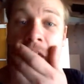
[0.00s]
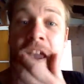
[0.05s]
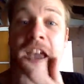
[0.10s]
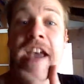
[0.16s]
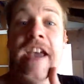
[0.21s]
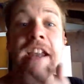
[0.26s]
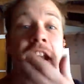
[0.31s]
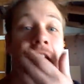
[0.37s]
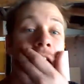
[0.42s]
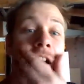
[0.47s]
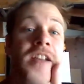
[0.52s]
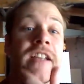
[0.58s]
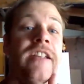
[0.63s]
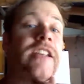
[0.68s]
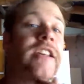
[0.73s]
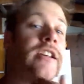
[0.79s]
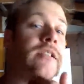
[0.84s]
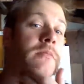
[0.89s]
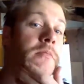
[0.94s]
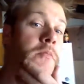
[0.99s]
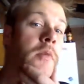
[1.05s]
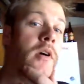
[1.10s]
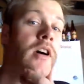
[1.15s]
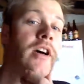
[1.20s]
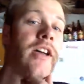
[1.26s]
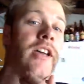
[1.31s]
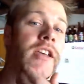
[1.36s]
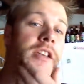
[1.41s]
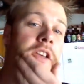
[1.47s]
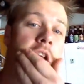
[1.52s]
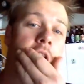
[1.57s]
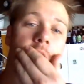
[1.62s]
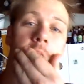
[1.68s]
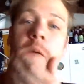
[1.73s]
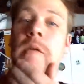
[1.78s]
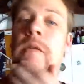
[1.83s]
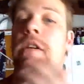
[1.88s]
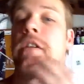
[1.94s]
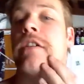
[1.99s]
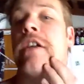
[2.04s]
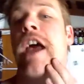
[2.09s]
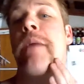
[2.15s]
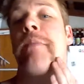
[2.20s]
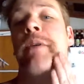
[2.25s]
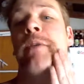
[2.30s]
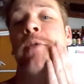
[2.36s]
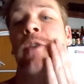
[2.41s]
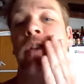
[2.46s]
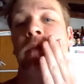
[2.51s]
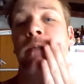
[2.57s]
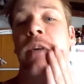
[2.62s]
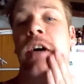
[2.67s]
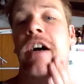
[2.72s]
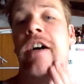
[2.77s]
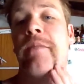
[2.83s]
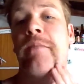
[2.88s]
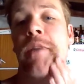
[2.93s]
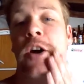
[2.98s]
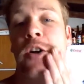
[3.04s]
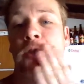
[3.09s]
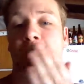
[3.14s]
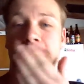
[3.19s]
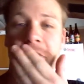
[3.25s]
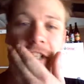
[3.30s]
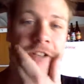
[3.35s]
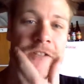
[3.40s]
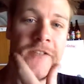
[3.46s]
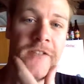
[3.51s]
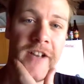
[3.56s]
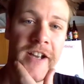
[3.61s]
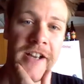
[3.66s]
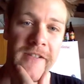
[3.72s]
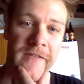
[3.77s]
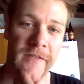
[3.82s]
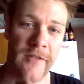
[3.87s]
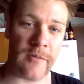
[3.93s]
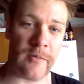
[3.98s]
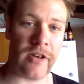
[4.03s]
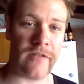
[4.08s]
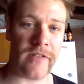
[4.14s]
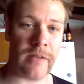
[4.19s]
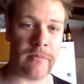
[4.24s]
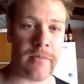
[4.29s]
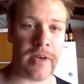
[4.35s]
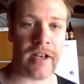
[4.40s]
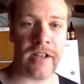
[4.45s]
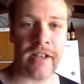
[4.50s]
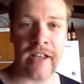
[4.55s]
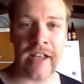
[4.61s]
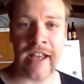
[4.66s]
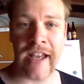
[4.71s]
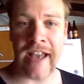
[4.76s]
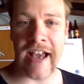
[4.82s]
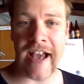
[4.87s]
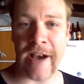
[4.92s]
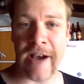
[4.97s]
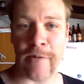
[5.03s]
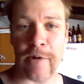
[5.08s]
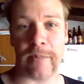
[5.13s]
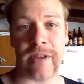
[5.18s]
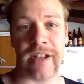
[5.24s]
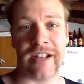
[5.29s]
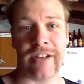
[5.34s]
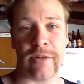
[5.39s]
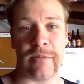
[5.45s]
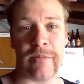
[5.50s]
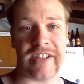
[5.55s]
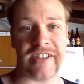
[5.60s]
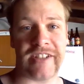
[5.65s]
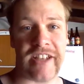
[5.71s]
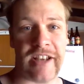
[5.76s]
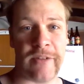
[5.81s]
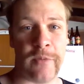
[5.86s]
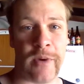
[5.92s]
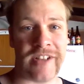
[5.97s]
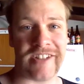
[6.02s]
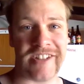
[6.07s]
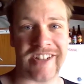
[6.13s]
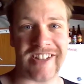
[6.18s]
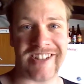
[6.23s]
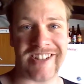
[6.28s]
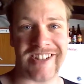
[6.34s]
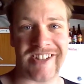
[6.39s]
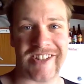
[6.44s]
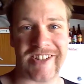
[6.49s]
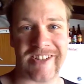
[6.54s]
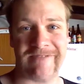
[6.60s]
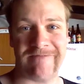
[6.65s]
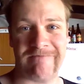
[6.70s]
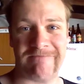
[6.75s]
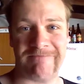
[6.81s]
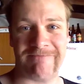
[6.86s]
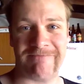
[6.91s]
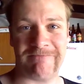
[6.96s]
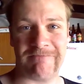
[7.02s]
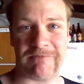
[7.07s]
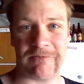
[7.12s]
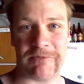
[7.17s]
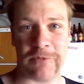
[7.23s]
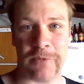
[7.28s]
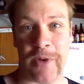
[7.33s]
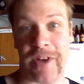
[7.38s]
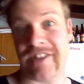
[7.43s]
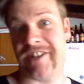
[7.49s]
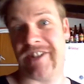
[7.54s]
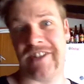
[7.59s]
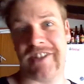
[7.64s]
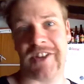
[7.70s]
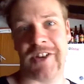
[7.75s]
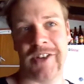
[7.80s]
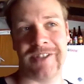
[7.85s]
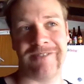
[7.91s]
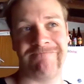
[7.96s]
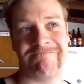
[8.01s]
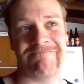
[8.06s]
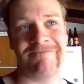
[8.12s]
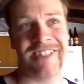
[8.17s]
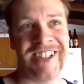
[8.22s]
Yeah, happy with my Mo so far for November. I'll be a little bit sad once it's gone.